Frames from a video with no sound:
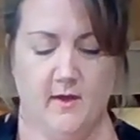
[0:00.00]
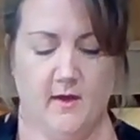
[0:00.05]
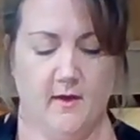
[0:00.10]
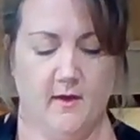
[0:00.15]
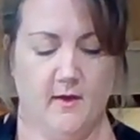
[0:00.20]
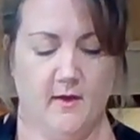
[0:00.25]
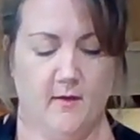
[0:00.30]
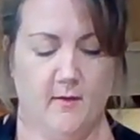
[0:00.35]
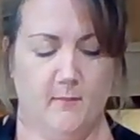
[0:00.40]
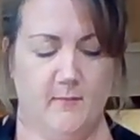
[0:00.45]

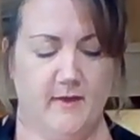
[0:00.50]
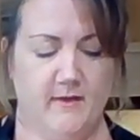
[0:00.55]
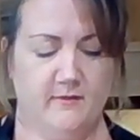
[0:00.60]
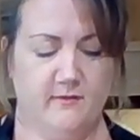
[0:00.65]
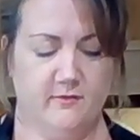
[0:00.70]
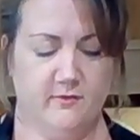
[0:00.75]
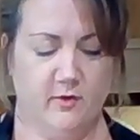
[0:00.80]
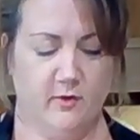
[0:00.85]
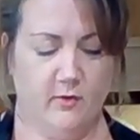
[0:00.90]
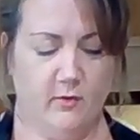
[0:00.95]

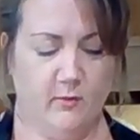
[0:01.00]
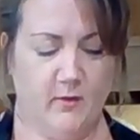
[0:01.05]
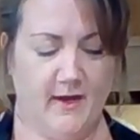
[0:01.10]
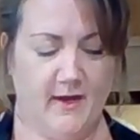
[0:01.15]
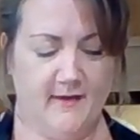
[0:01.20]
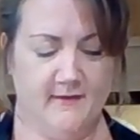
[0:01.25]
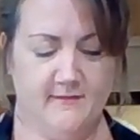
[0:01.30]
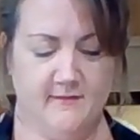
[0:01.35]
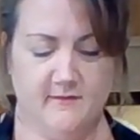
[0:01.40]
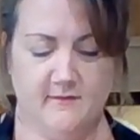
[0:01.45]
And so
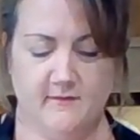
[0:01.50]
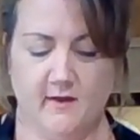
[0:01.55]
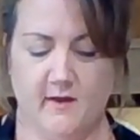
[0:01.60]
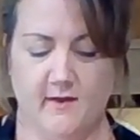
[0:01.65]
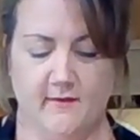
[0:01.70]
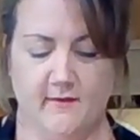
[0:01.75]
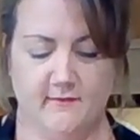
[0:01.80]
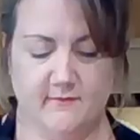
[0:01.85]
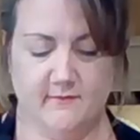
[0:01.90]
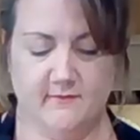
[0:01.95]
I did
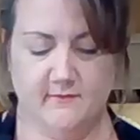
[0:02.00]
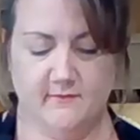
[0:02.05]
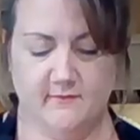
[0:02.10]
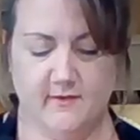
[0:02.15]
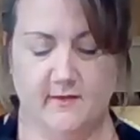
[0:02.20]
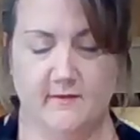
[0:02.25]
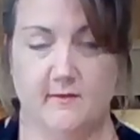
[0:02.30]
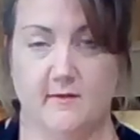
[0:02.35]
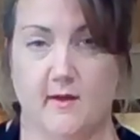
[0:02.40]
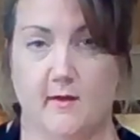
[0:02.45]
not
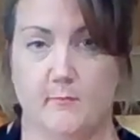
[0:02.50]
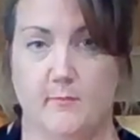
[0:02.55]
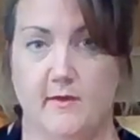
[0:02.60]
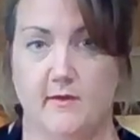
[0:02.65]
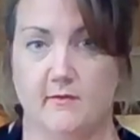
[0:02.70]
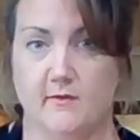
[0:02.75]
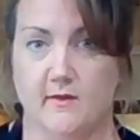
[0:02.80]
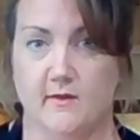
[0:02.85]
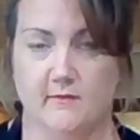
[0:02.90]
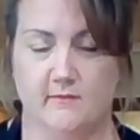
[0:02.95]

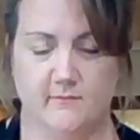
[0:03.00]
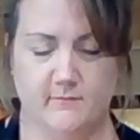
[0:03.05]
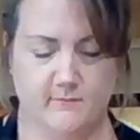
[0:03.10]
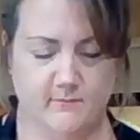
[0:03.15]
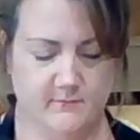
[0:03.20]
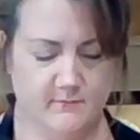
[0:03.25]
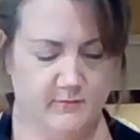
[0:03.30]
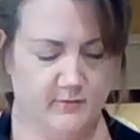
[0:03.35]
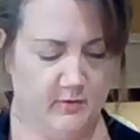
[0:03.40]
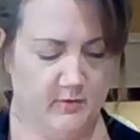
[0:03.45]
peel it.
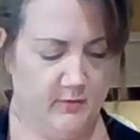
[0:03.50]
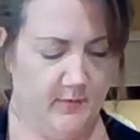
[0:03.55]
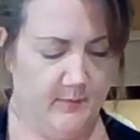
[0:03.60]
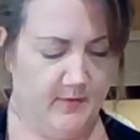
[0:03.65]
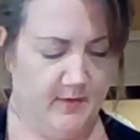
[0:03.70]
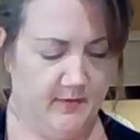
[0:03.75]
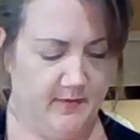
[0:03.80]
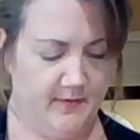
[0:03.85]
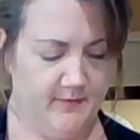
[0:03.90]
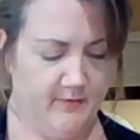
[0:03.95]
So I'm
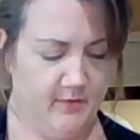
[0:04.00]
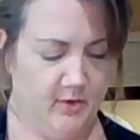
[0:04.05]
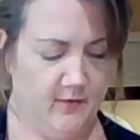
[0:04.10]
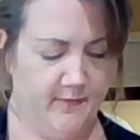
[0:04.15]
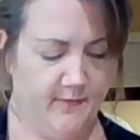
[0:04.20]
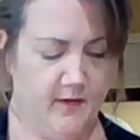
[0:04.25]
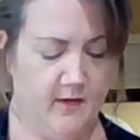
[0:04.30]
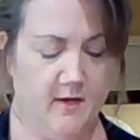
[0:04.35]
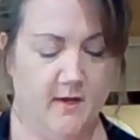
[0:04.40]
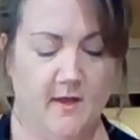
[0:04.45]
going to leave it
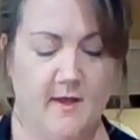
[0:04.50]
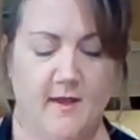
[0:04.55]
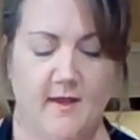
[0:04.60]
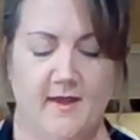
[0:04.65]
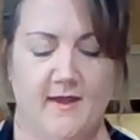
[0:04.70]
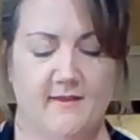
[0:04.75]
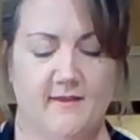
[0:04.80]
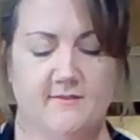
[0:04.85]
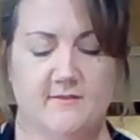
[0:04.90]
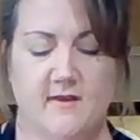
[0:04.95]
on there.
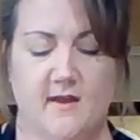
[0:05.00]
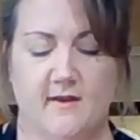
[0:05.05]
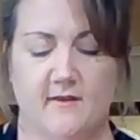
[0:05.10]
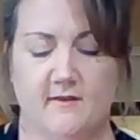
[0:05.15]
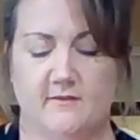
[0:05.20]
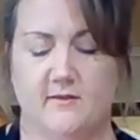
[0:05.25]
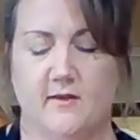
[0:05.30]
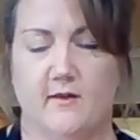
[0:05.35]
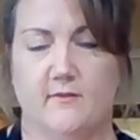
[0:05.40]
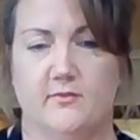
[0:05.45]
It's not
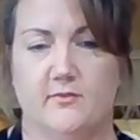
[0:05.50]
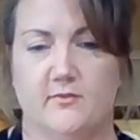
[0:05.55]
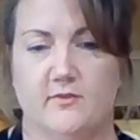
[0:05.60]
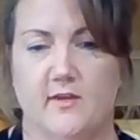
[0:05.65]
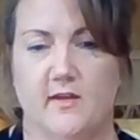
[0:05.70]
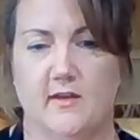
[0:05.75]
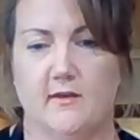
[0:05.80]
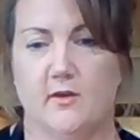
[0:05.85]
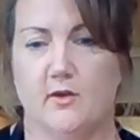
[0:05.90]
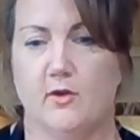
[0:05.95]
a tough
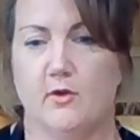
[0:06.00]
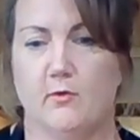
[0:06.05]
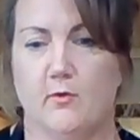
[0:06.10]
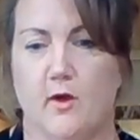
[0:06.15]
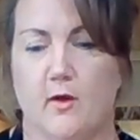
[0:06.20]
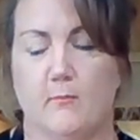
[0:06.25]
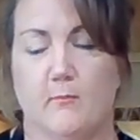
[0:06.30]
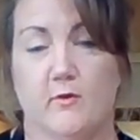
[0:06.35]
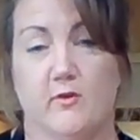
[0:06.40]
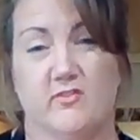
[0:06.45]
skin
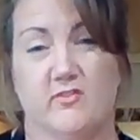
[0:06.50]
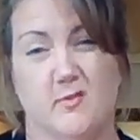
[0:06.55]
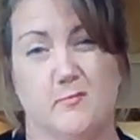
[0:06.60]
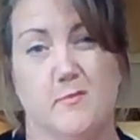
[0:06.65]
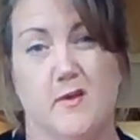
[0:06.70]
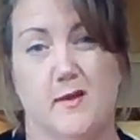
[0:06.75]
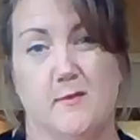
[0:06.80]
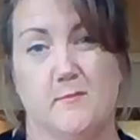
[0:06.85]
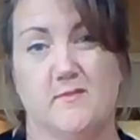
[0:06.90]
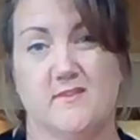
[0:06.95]
cucumber.
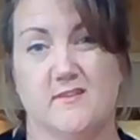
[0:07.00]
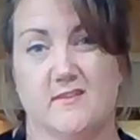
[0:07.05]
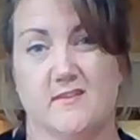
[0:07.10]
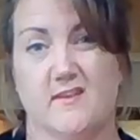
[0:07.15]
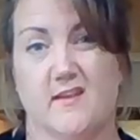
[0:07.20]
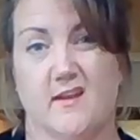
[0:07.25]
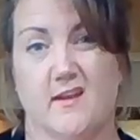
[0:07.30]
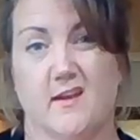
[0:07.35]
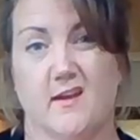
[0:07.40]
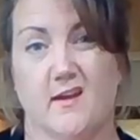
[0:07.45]
Sometimes the
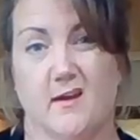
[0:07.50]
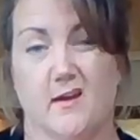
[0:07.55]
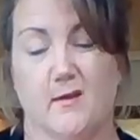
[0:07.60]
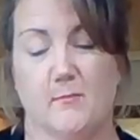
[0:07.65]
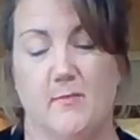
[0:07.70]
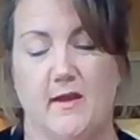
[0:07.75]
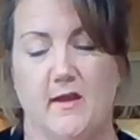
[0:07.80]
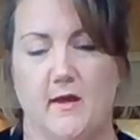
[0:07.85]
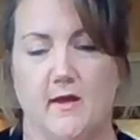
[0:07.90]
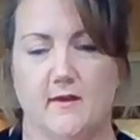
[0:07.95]
skin can
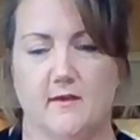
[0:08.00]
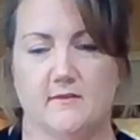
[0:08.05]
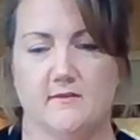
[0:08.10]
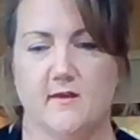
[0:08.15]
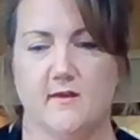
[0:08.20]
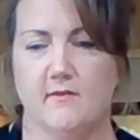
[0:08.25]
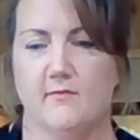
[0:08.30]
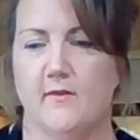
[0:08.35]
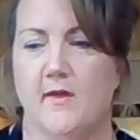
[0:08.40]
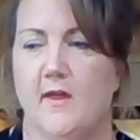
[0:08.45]
be kind of
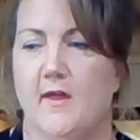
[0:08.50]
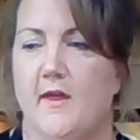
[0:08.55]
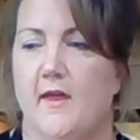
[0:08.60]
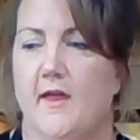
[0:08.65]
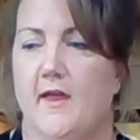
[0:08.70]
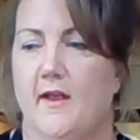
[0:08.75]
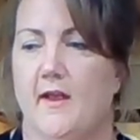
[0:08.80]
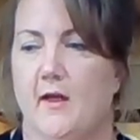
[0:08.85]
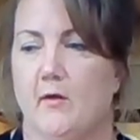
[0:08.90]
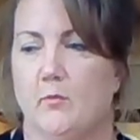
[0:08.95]
tough,
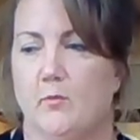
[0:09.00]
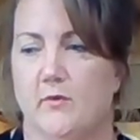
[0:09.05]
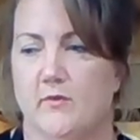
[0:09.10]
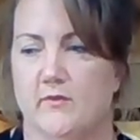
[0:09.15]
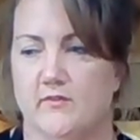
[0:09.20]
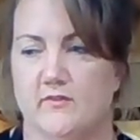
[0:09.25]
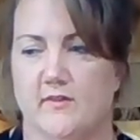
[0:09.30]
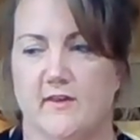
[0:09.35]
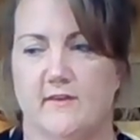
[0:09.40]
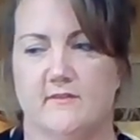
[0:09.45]
and I
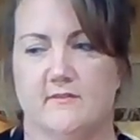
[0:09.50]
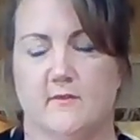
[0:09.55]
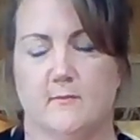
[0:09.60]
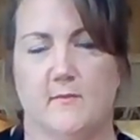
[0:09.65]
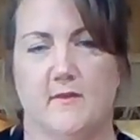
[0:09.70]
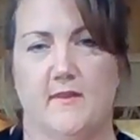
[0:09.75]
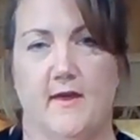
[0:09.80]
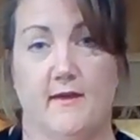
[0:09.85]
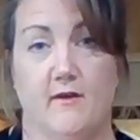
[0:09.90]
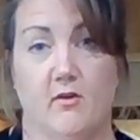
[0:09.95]
will slice
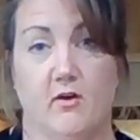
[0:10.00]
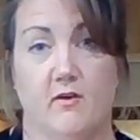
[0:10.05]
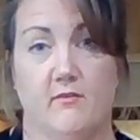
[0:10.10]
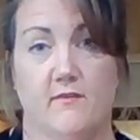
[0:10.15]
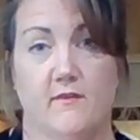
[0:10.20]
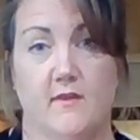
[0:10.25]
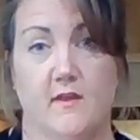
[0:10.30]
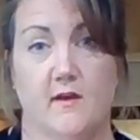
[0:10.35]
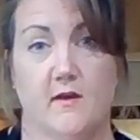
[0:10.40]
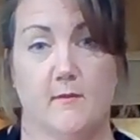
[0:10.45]
some of that
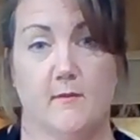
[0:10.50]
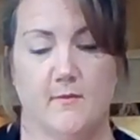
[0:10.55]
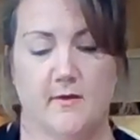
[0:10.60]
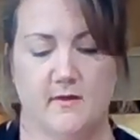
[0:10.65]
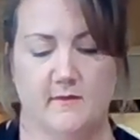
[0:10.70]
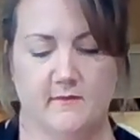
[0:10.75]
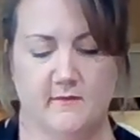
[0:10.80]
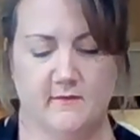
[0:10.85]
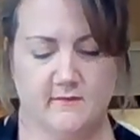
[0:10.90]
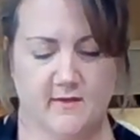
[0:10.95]
off of there.
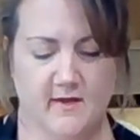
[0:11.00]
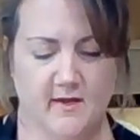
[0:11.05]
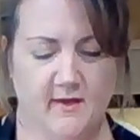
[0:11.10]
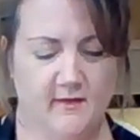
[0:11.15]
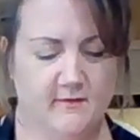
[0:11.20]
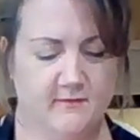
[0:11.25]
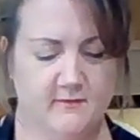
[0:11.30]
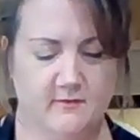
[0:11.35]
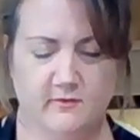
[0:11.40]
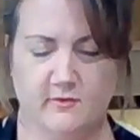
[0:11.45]
But in this
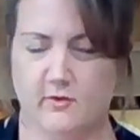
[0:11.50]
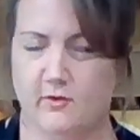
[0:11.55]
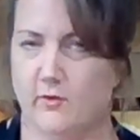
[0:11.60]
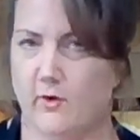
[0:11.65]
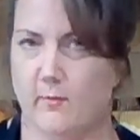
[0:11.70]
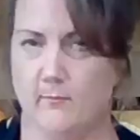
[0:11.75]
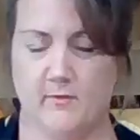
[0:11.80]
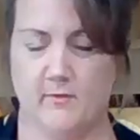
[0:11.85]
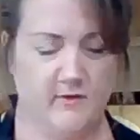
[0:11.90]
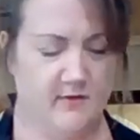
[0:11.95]
case, this
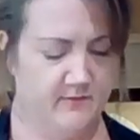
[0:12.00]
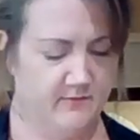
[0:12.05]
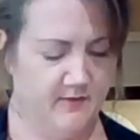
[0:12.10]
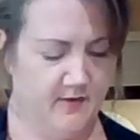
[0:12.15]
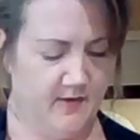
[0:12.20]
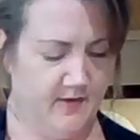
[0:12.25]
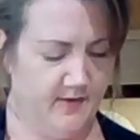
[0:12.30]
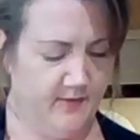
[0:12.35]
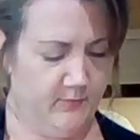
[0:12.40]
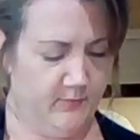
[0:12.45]
cucumber does
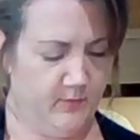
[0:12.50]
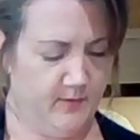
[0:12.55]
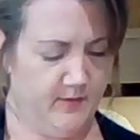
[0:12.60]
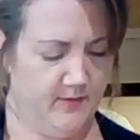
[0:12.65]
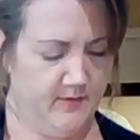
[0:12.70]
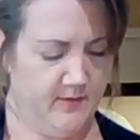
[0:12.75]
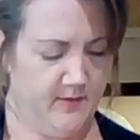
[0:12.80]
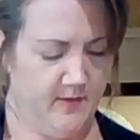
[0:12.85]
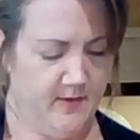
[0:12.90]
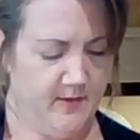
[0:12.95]
not have
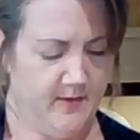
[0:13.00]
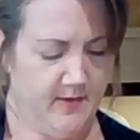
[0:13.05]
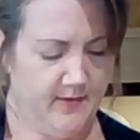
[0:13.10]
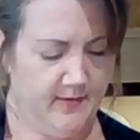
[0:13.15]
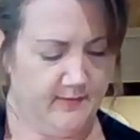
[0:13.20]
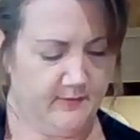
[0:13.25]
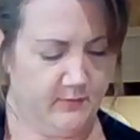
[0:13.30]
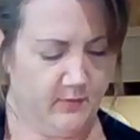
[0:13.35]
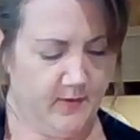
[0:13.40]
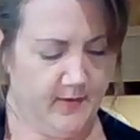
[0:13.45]
one.
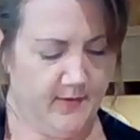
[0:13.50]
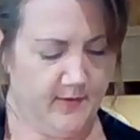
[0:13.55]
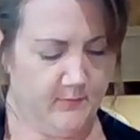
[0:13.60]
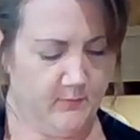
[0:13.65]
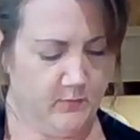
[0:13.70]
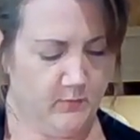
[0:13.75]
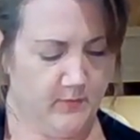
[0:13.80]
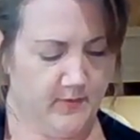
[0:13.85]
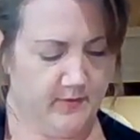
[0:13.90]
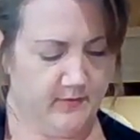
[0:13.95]
And so
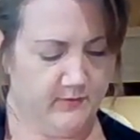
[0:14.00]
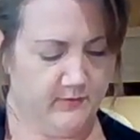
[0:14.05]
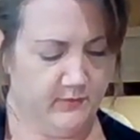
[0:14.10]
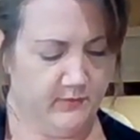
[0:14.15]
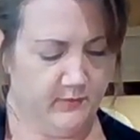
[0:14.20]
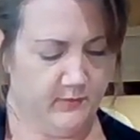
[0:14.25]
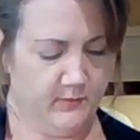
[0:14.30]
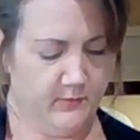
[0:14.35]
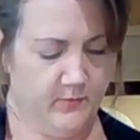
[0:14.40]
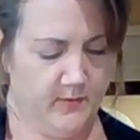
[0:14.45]
I'm going
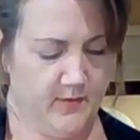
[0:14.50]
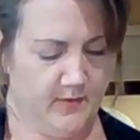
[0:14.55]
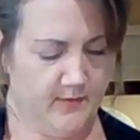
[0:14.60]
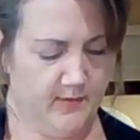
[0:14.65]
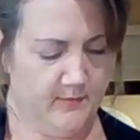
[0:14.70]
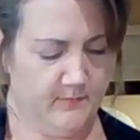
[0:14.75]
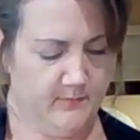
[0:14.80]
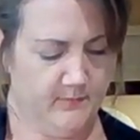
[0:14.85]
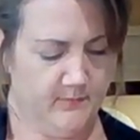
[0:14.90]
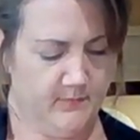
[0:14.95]
to
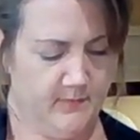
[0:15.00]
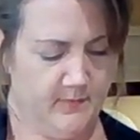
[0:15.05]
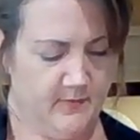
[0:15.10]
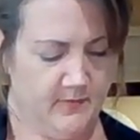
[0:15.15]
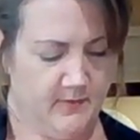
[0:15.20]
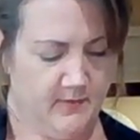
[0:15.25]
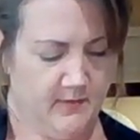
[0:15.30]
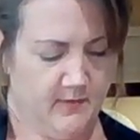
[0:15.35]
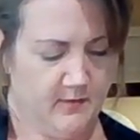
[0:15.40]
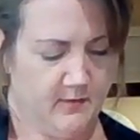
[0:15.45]

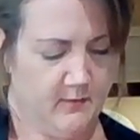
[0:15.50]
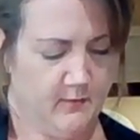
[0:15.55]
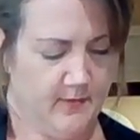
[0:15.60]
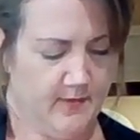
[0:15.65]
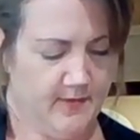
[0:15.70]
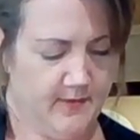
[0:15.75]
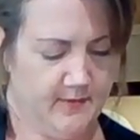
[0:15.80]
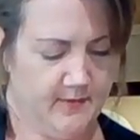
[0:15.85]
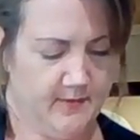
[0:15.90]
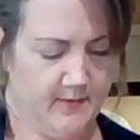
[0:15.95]
go
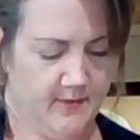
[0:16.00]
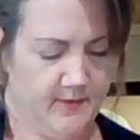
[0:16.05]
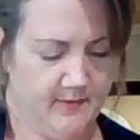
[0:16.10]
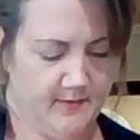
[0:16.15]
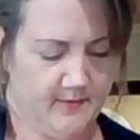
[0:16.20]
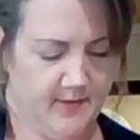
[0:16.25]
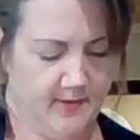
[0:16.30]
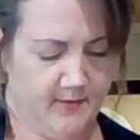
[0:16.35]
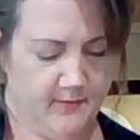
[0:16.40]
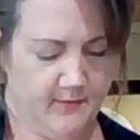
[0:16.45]
ahead and
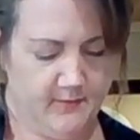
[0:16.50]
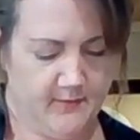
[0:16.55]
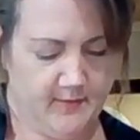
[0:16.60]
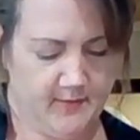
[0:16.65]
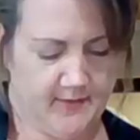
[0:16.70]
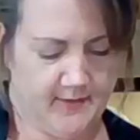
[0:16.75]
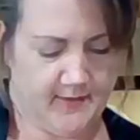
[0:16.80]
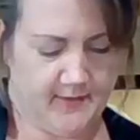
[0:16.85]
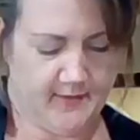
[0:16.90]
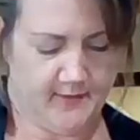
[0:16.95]
cut down
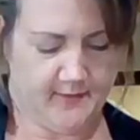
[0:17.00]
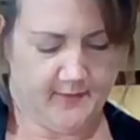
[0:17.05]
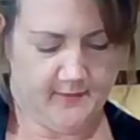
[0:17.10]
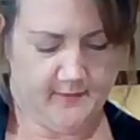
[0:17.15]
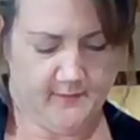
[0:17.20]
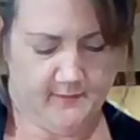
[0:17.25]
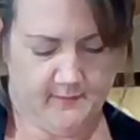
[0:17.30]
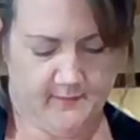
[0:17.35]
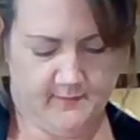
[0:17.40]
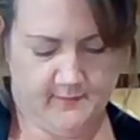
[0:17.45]

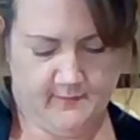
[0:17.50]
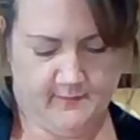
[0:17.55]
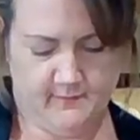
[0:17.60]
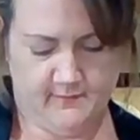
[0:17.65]
again.